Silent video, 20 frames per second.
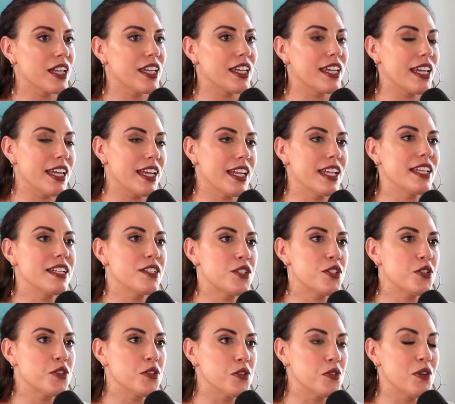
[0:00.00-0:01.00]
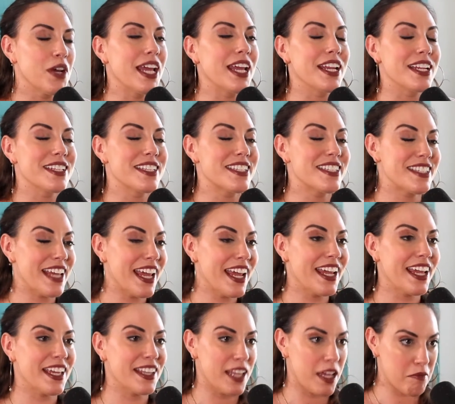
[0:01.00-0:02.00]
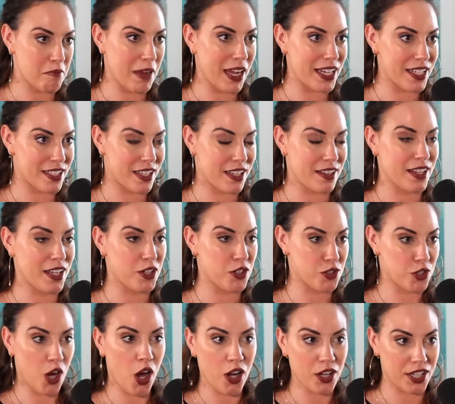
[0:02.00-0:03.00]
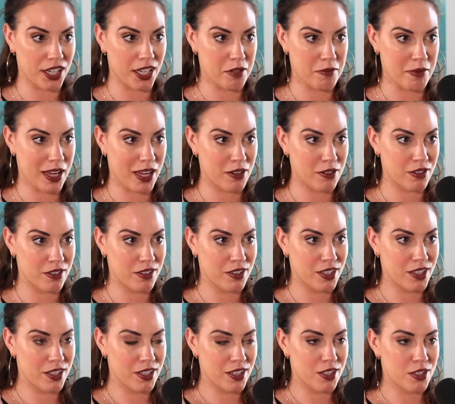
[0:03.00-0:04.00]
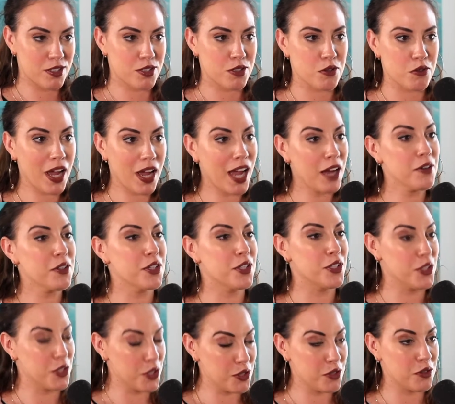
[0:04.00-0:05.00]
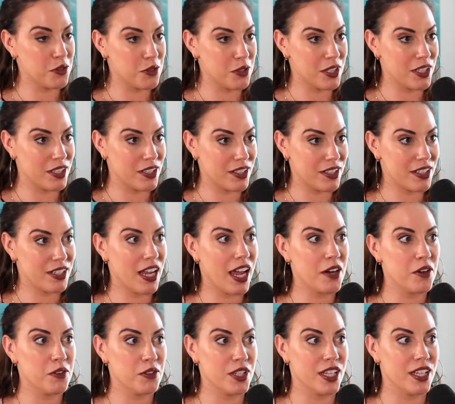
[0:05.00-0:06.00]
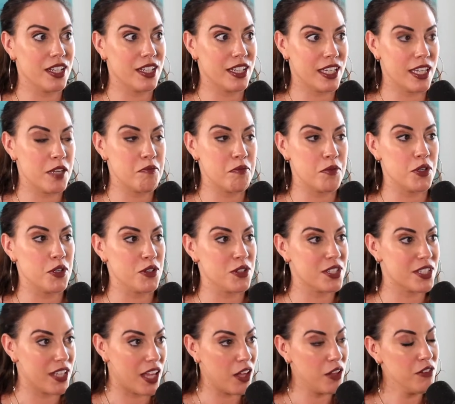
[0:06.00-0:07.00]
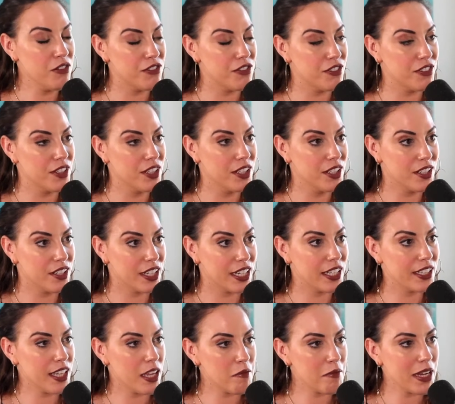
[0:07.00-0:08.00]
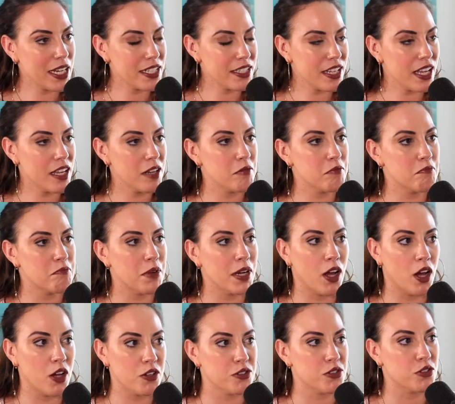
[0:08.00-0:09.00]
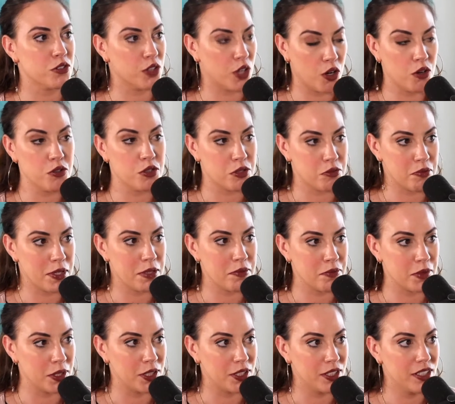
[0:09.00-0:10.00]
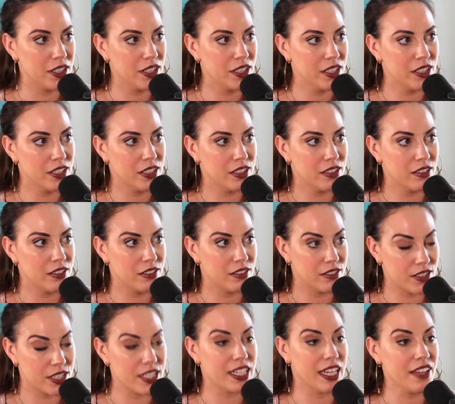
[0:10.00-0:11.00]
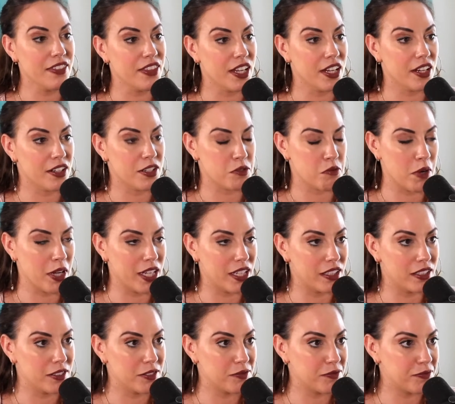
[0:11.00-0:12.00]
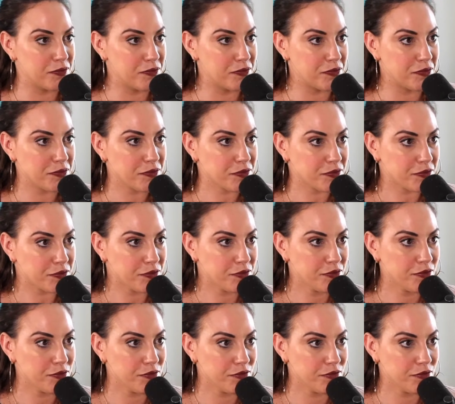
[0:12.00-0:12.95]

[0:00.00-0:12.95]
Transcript: get into and stay in that mindset that you're talking about. So, how do you not only keep yourself in that mindset, but also coach people to get there as well. It's